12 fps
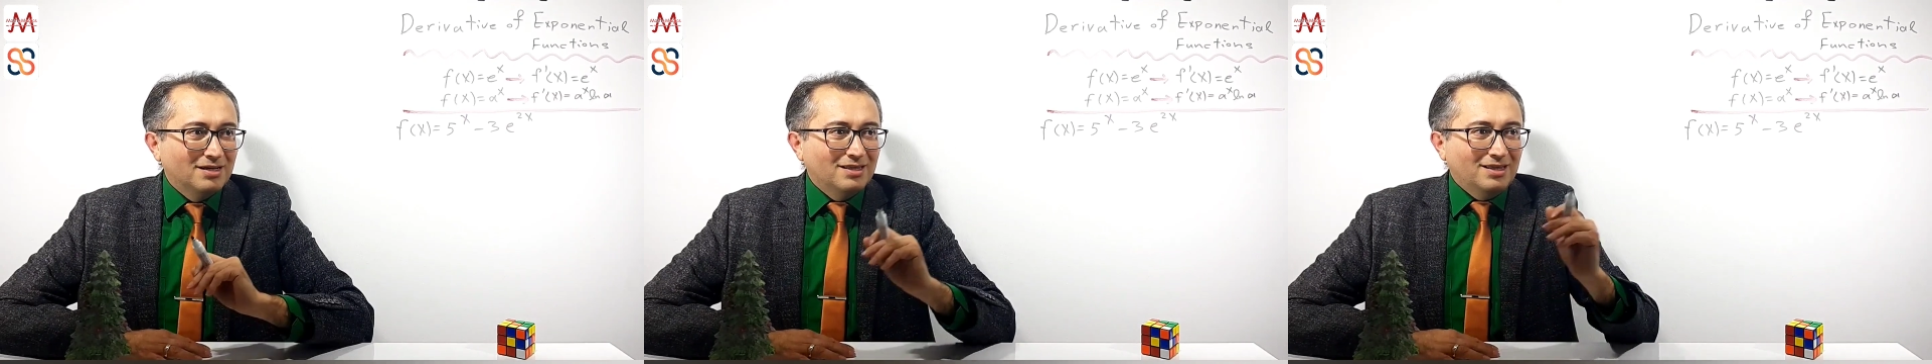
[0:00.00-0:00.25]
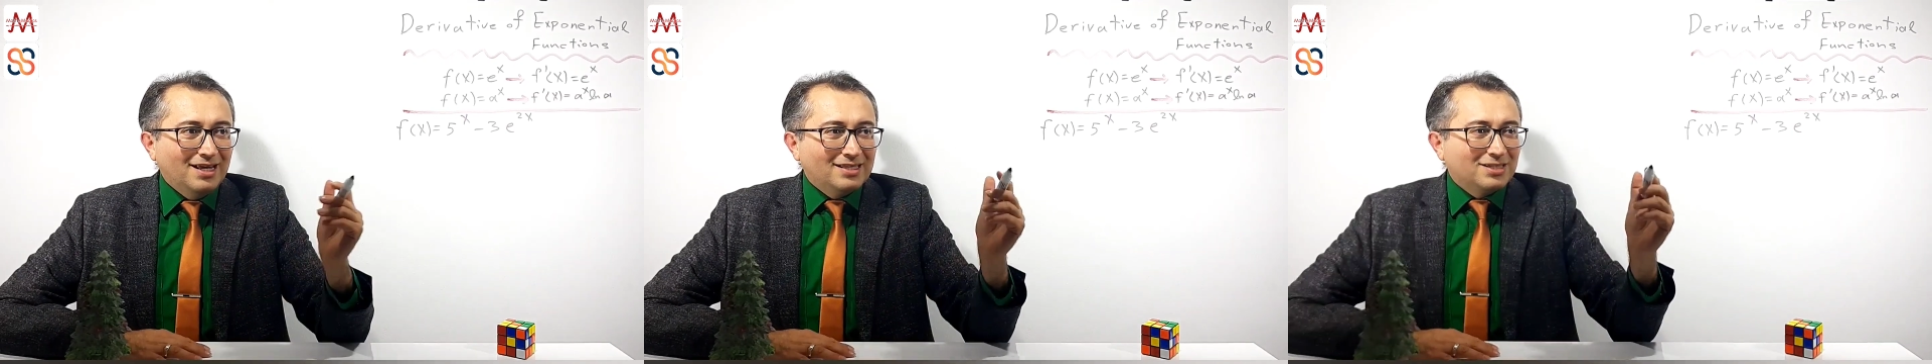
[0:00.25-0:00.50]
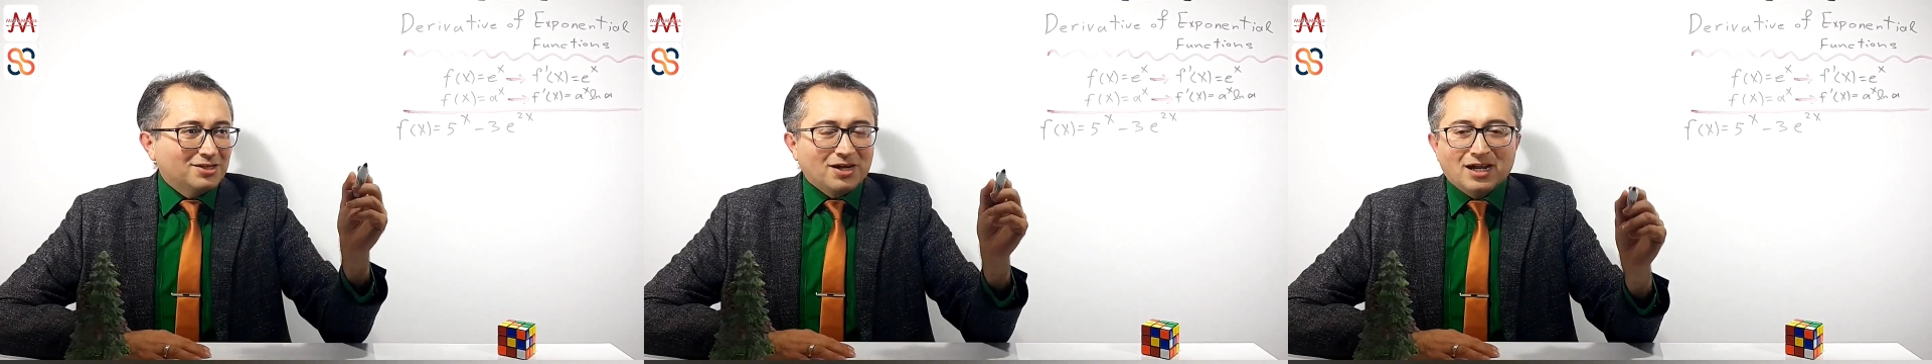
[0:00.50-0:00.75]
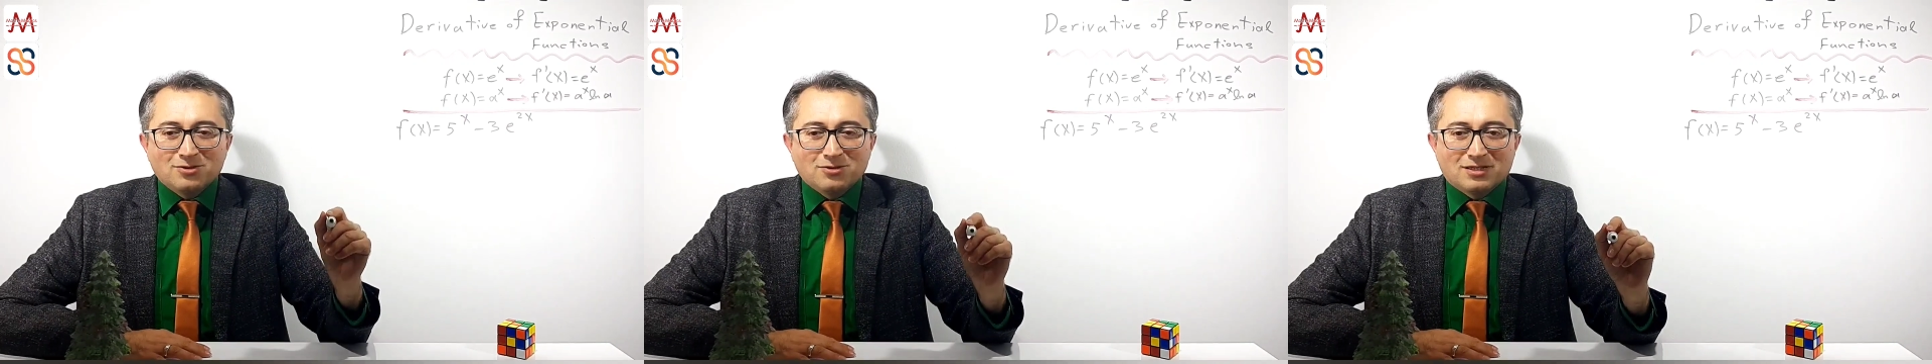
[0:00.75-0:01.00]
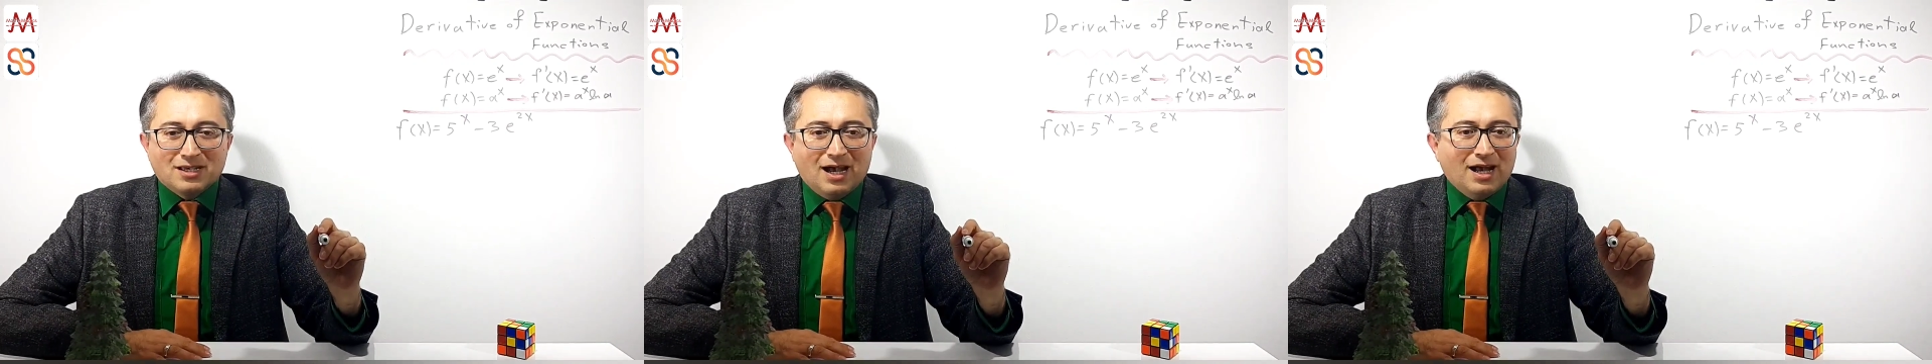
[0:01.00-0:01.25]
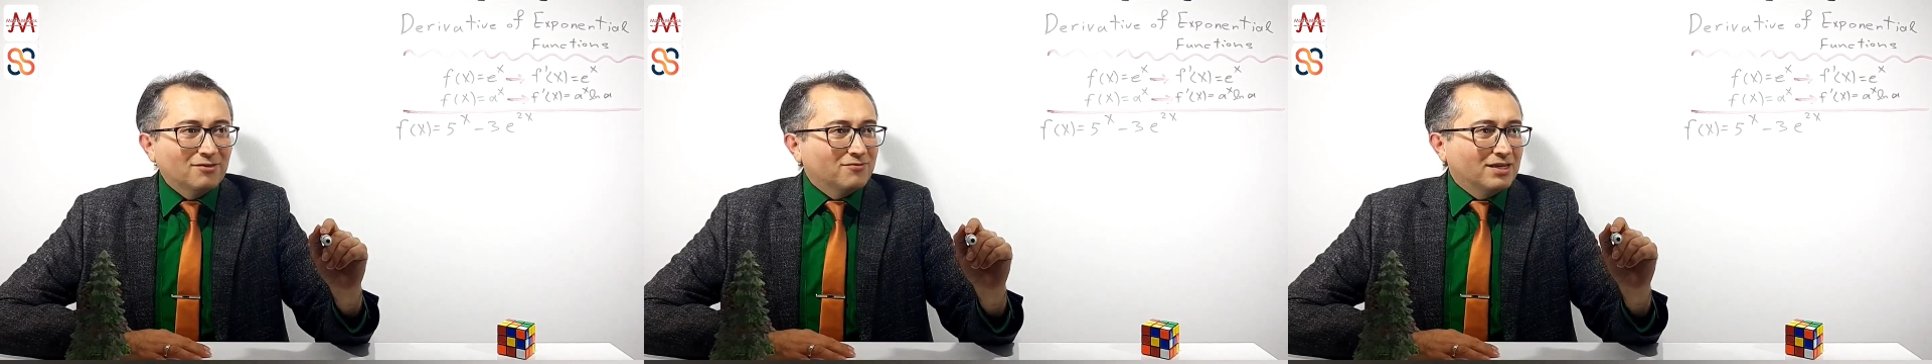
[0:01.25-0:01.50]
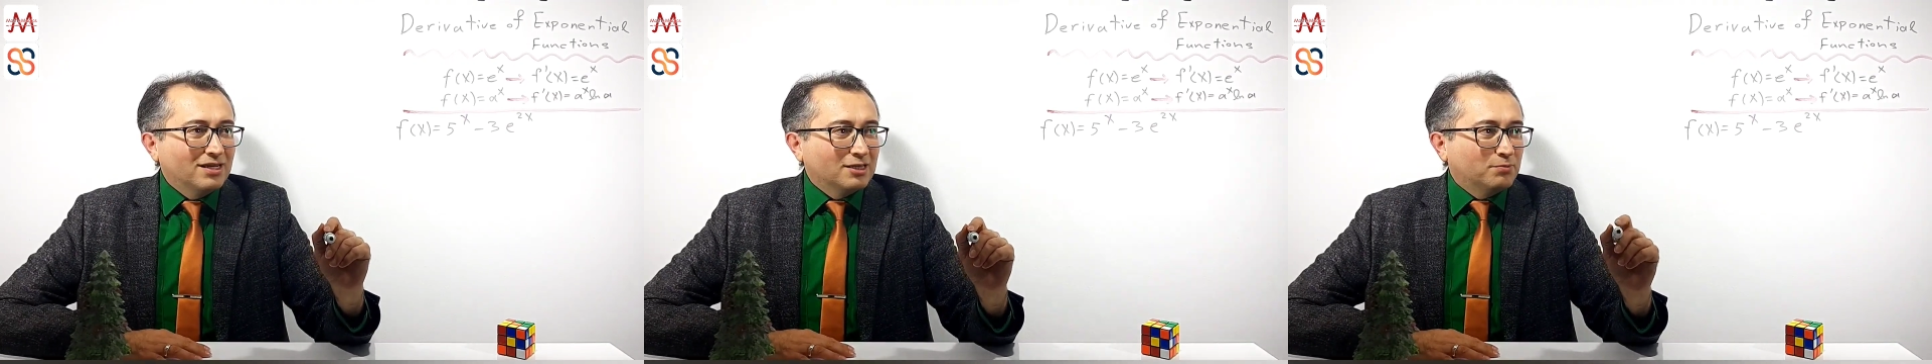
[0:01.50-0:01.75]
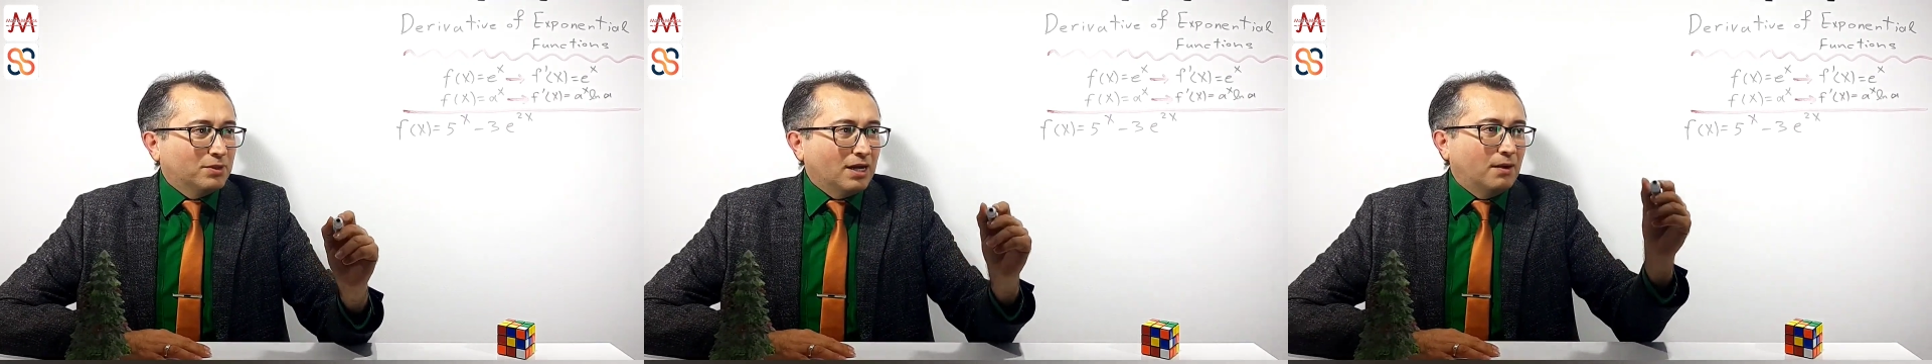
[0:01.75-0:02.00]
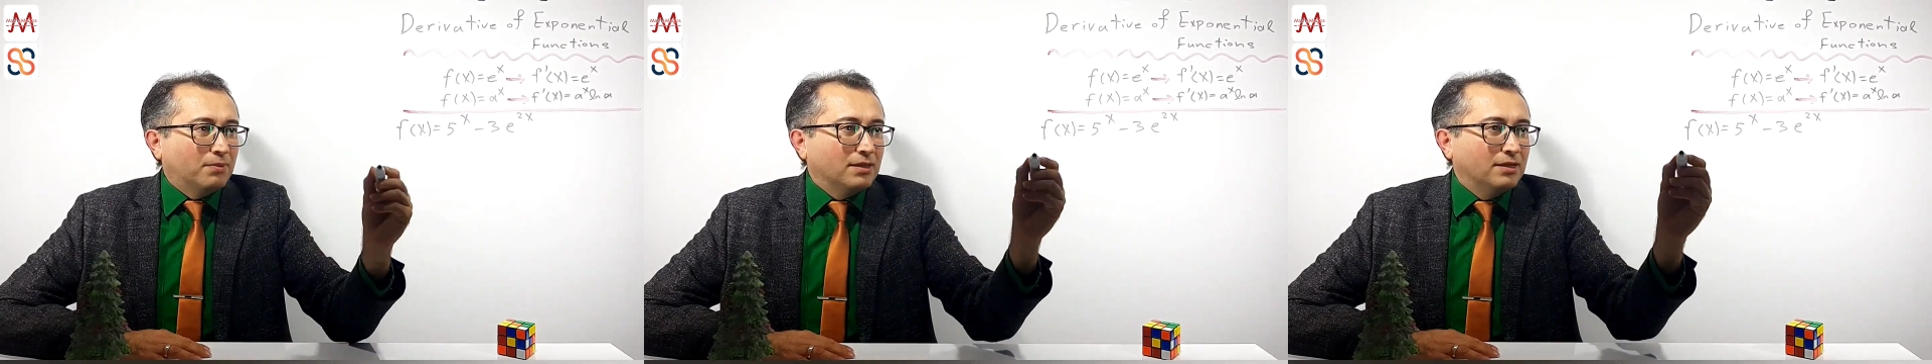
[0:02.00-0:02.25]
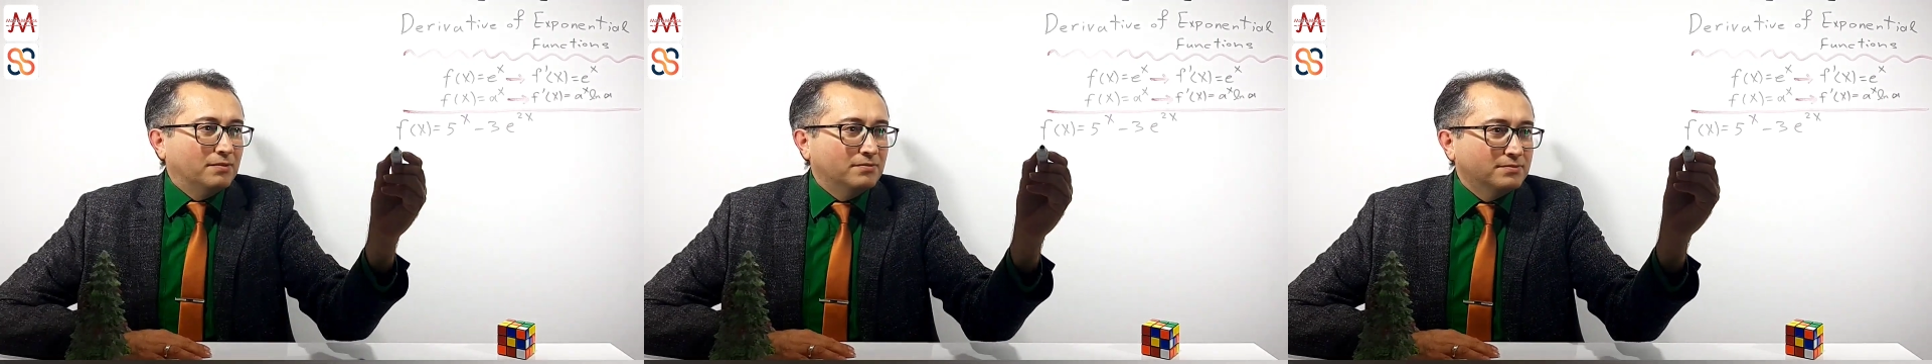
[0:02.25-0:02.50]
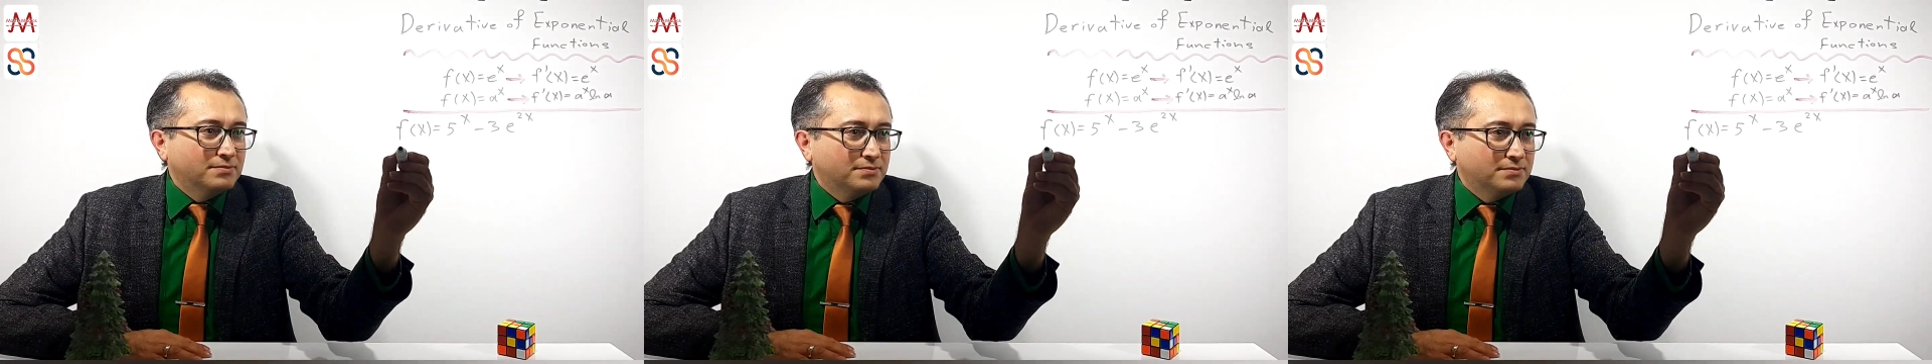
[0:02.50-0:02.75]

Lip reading: let's try to solve this problem.